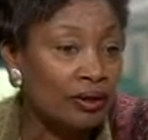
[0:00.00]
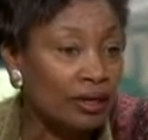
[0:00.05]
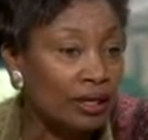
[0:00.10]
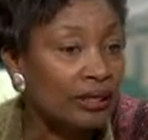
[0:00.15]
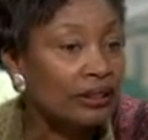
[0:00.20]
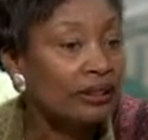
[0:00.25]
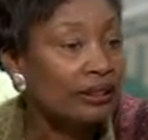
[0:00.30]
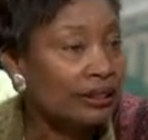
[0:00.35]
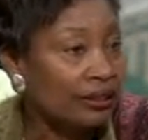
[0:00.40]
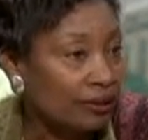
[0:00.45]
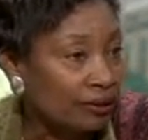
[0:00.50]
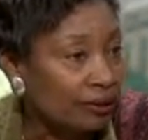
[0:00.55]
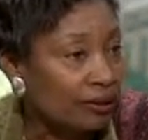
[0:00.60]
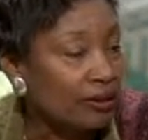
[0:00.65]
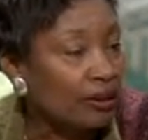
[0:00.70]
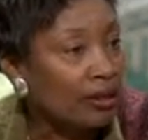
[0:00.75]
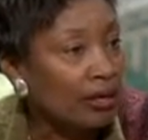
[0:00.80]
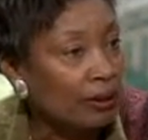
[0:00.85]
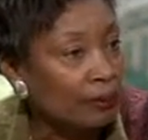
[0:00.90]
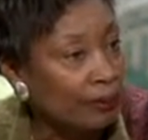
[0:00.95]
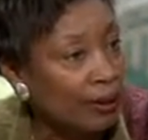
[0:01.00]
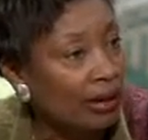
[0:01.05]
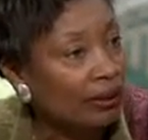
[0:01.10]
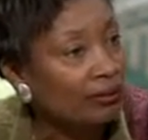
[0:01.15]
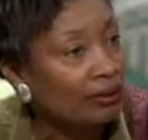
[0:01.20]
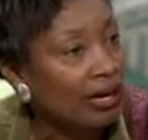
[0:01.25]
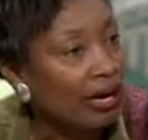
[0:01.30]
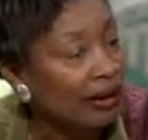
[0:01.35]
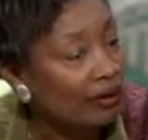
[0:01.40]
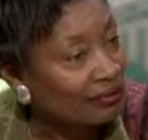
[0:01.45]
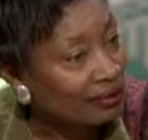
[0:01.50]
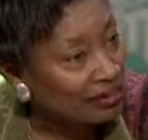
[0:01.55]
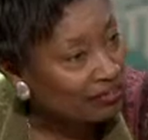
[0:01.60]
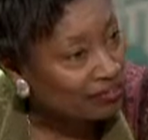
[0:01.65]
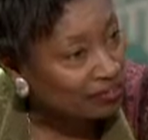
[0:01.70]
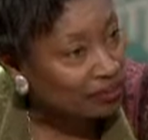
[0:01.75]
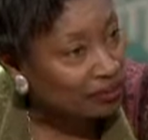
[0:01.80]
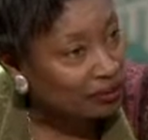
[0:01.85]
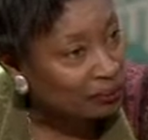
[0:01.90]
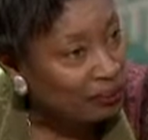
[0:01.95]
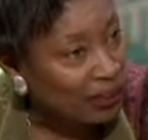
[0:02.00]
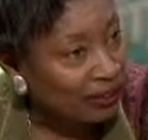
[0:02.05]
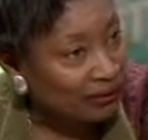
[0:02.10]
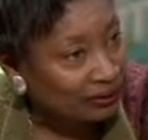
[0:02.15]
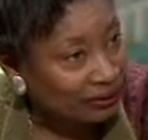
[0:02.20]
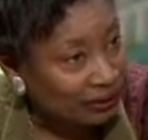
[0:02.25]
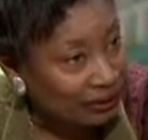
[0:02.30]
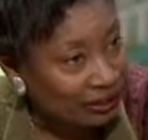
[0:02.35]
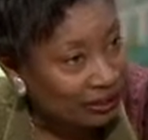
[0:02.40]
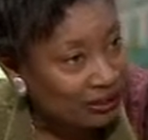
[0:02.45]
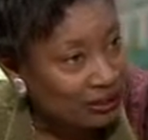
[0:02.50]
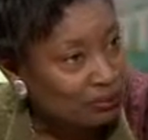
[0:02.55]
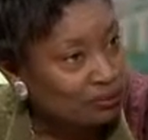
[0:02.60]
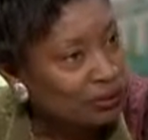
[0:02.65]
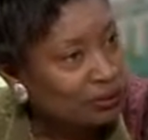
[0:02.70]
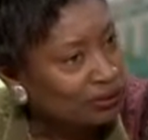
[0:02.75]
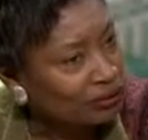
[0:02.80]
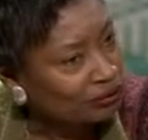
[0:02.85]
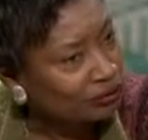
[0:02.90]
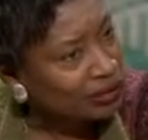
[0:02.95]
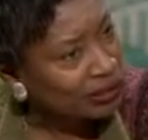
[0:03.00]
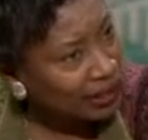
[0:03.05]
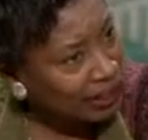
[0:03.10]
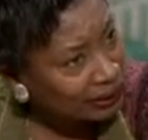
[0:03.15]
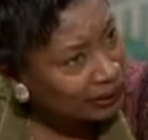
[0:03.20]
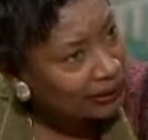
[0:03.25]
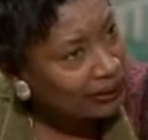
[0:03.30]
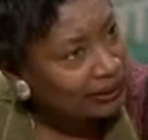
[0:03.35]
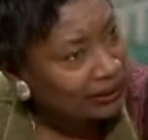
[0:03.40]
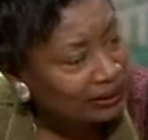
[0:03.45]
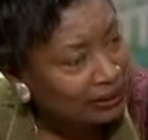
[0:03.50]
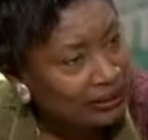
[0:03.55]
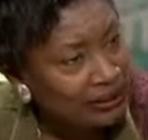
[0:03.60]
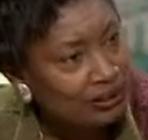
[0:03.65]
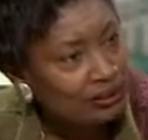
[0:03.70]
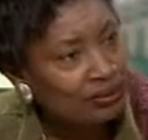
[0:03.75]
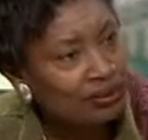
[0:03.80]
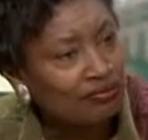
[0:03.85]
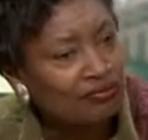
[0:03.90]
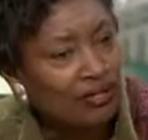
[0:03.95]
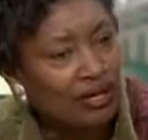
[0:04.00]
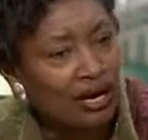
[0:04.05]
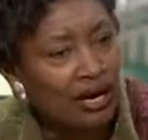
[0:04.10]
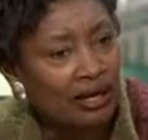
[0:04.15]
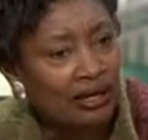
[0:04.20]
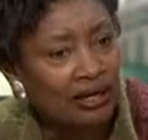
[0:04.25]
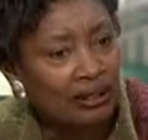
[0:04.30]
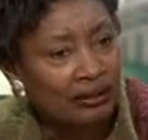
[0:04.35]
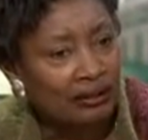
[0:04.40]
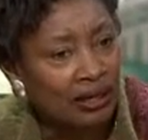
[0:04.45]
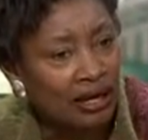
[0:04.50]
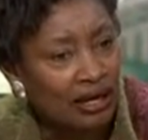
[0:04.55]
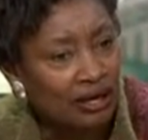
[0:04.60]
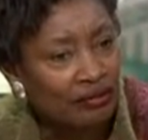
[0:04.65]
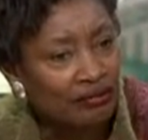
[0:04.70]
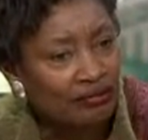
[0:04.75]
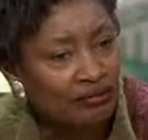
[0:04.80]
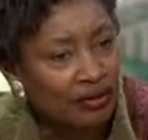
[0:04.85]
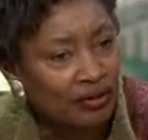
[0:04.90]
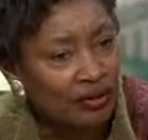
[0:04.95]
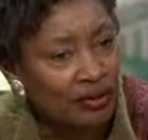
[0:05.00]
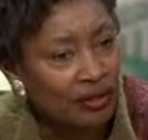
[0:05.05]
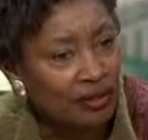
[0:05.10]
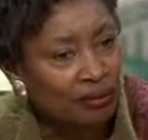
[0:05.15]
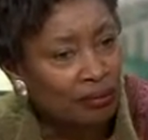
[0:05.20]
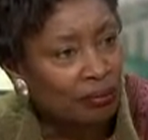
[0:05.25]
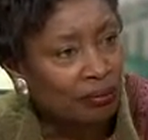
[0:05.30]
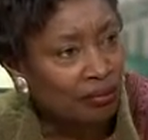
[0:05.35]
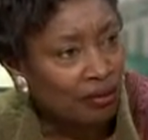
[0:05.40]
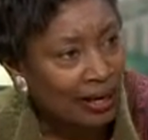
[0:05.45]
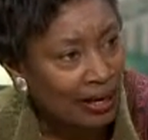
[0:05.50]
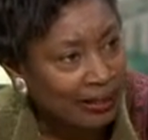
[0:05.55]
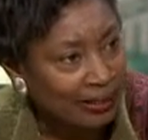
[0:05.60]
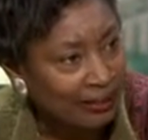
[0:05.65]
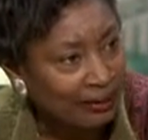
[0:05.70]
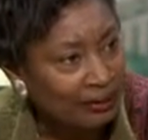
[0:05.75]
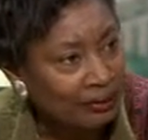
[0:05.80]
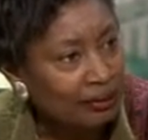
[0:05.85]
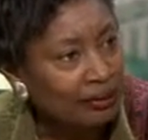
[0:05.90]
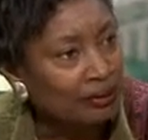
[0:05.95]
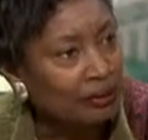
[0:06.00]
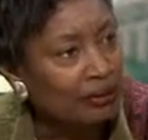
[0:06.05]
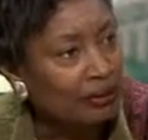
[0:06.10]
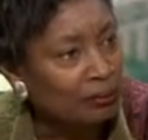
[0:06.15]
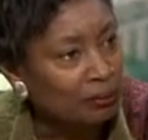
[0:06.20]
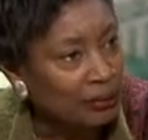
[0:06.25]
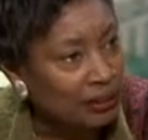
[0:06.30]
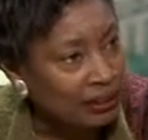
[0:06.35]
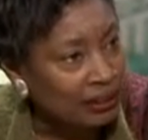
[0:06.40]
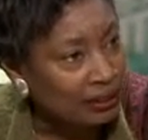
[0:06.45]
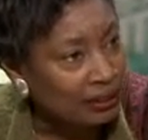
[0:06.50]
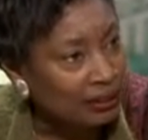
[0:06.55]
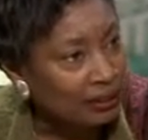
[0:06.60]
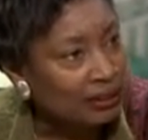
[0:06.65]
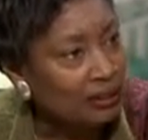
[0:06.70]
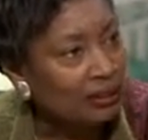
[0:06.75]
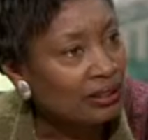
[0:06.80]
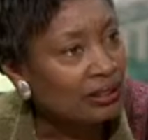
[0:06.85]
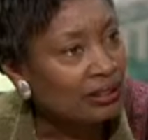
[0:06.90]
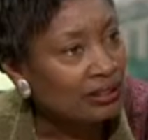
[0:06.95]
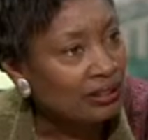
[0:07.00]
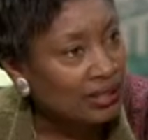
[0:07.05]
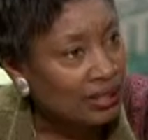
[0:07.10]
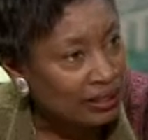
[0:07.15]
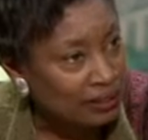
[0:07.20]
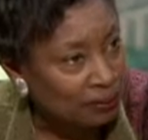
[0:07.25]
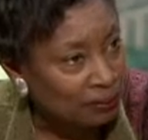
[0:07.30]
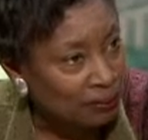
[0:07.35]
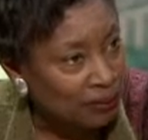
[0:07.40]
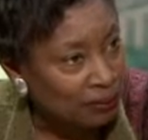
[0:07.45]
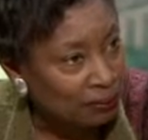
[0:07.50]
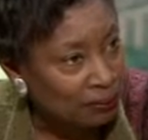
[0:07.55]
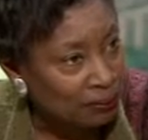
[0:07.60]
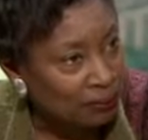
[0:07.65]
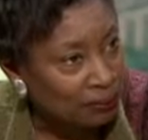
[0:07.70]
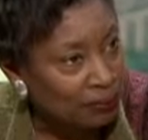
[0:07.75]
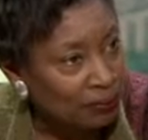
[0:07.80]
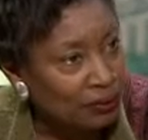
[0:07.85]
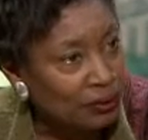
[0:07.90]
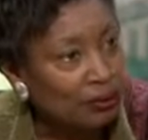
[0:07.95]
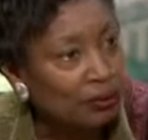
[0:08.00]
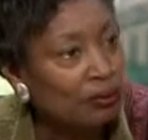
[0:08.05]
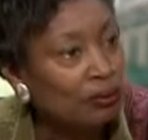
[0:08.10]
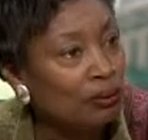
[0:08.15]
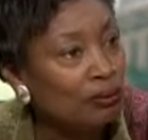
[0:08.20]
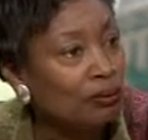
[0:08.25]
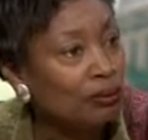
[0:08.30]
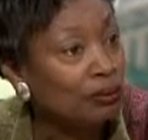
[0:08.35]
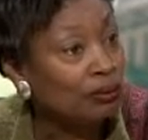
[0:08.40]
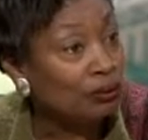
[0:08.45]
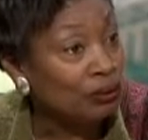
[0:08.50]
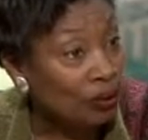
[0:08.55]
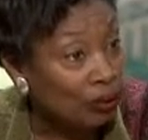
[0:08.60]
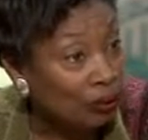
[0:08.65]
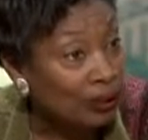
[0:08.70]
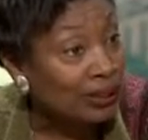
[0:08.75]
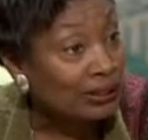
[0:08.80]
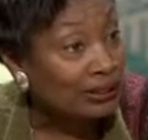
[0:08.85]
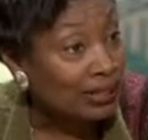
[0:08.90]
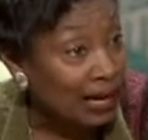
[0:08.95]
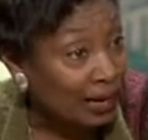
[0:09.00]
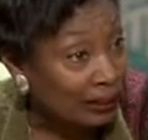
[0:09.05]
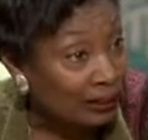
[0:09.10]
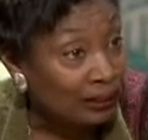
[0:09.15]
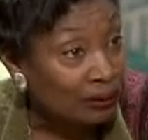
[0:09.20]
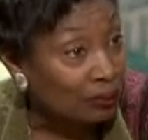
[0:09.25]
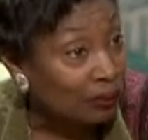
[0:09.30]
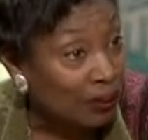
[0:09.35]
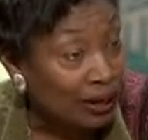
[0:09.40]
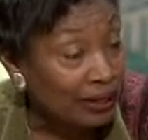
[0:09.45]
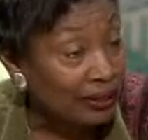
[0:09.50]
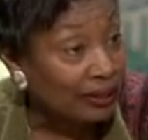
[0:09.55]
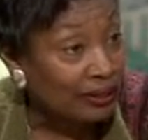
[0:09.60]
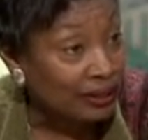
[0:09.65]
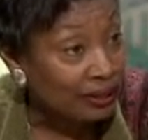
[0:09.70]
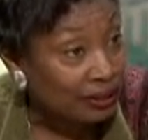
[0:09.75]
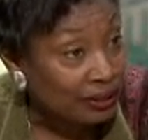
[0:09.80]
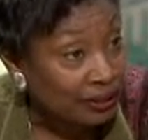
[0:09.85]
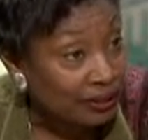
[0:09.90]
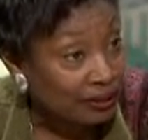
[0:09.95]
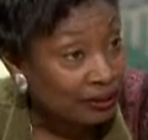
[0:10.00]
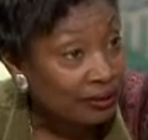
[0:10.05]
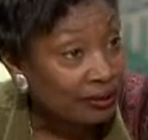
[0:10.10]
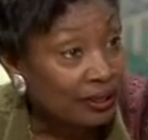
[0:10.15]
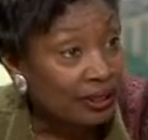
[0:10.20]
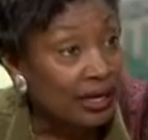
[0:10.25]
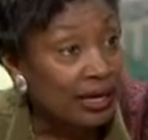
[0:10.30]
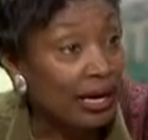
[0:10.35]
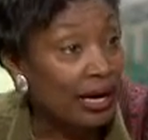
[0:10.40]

clear about how they feel about things. But the reality is we've got a lot of very bright, committed Senate people who know exactly why they're here.